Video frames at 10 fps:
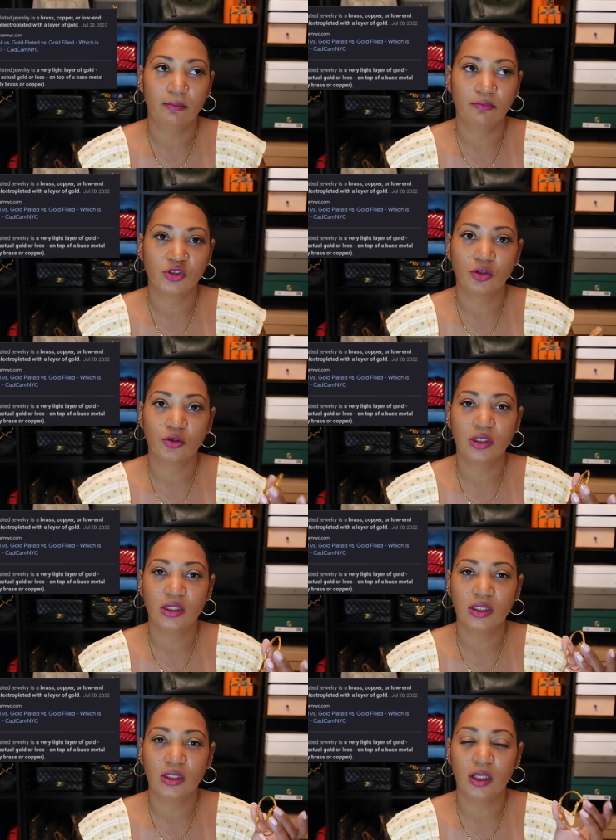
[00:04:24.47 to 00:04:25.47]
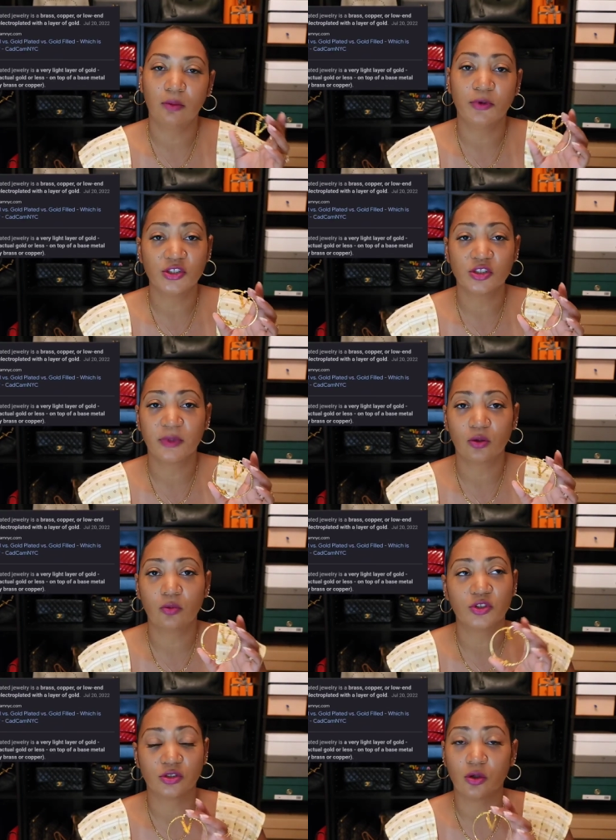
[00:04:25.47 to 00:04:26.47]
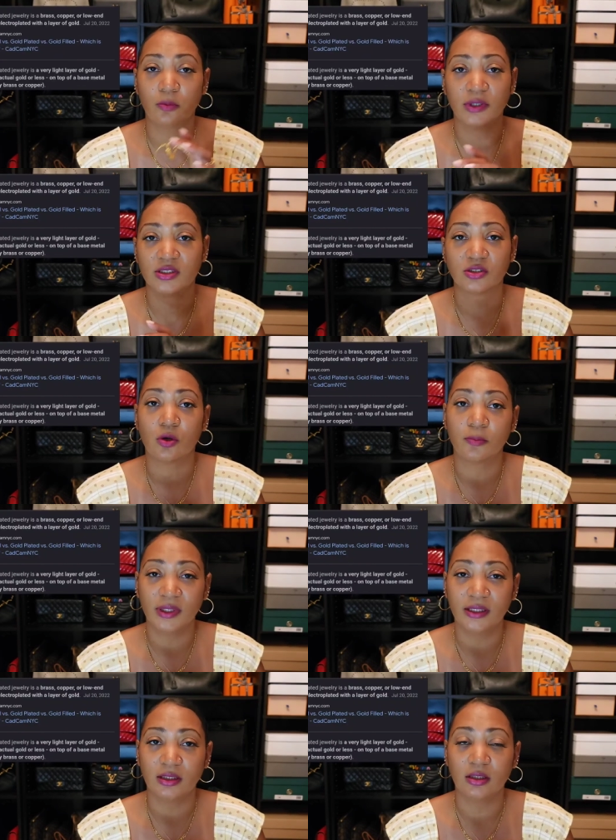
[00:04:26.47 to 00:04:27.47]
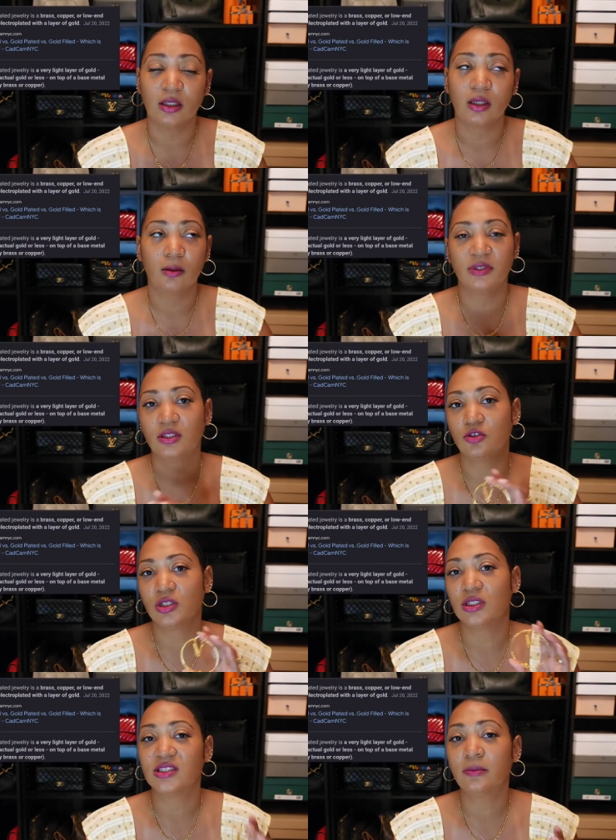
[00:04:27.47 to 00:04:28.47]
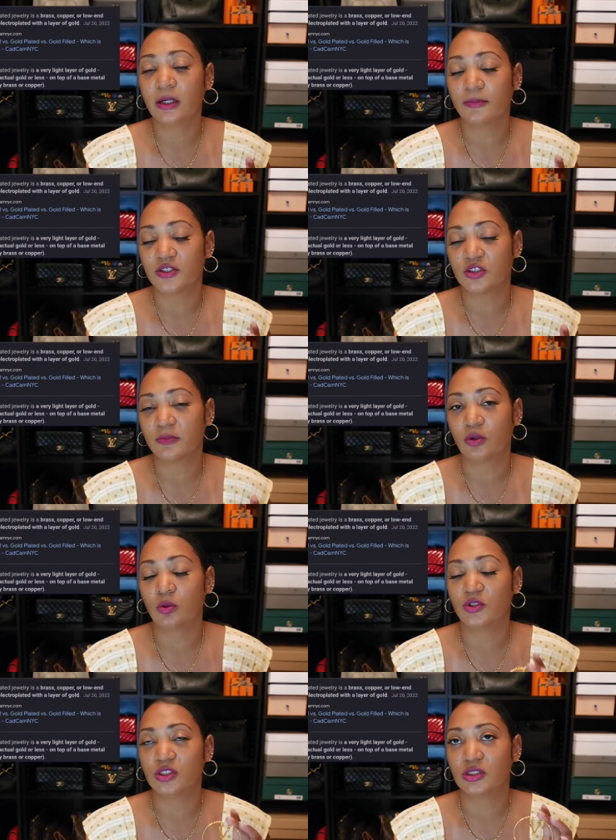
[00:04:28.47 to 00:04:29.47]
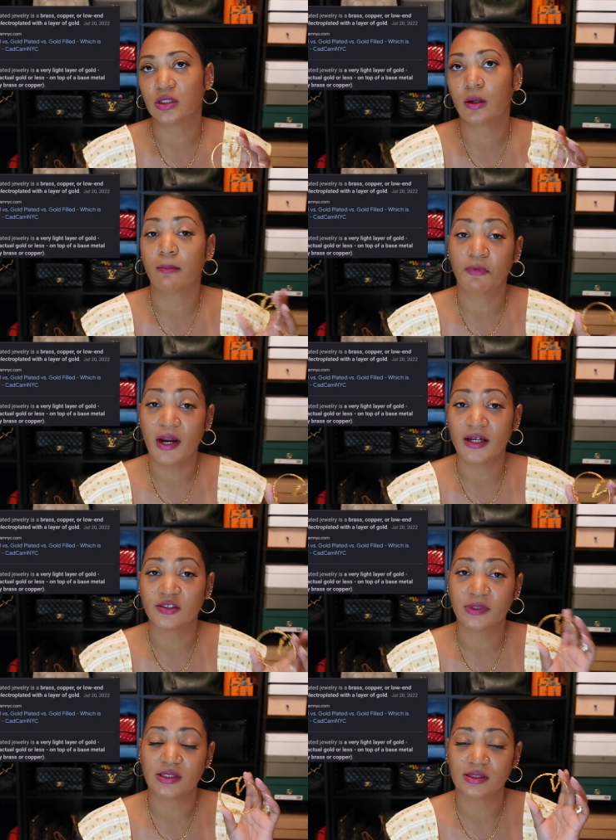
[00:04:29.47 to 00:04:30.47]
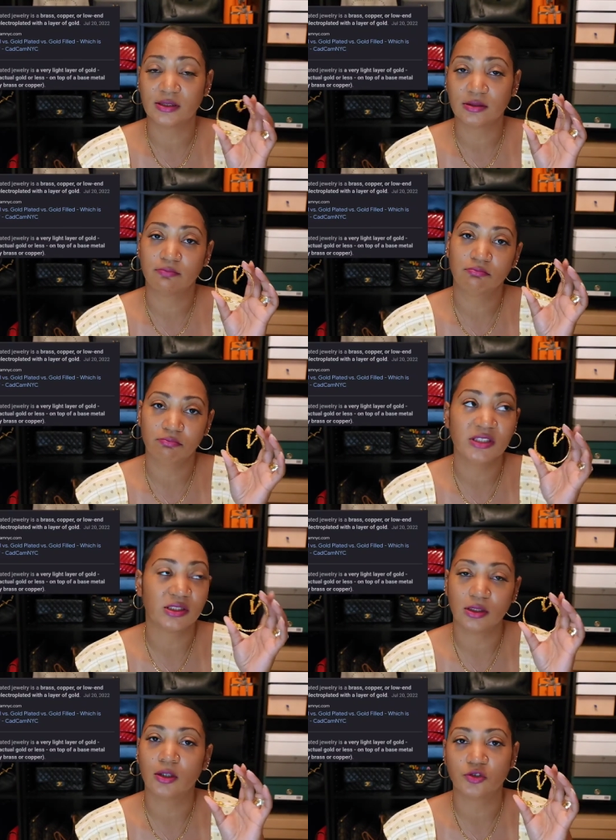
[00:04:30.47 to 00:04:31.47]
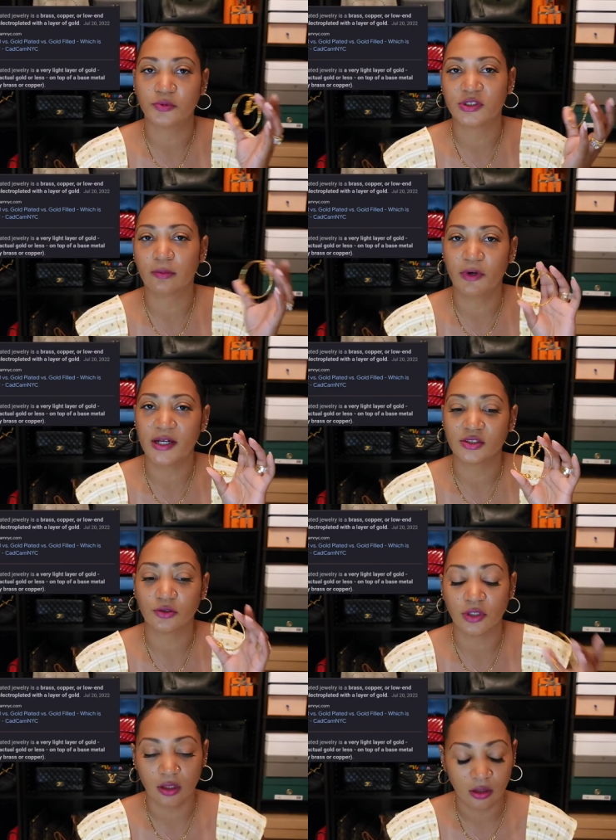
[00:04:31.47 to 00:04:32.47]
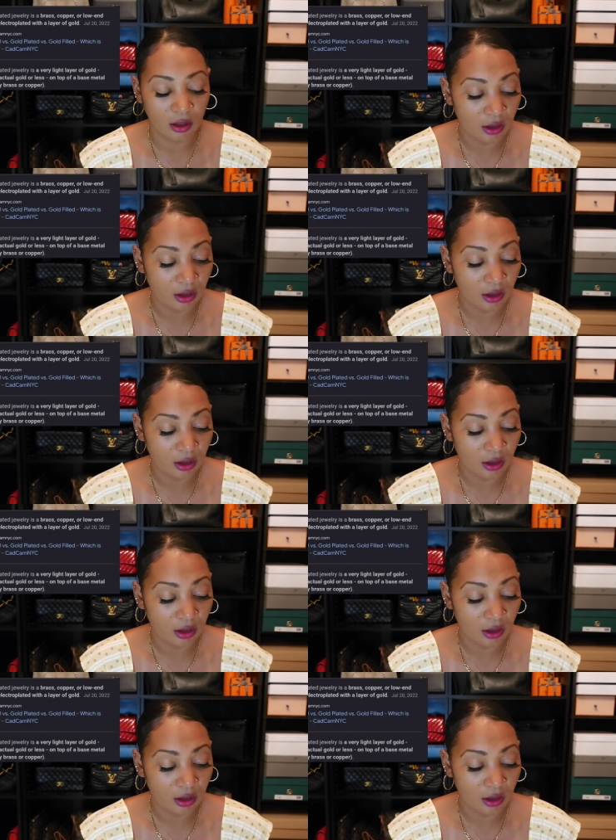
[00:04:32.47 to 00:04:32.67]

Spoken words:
So you're getting a precious metal, which is gold because it's gold plated, but then you're getting a semi-precious metal, which is brass because it's basically 100% brass underneath.